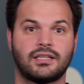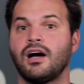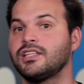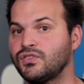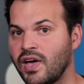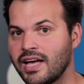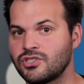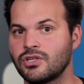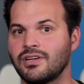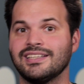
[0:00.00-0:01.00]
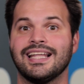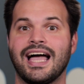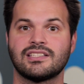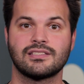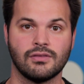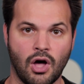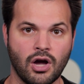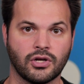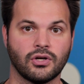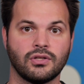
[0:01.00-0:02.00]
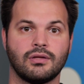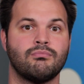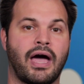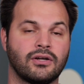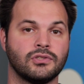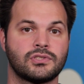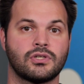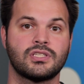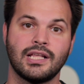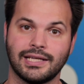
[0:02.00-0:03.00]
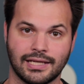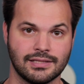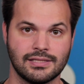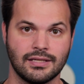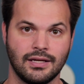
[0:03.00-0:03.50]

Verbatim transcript: It cuts faster and lasts longer than metals or silicates.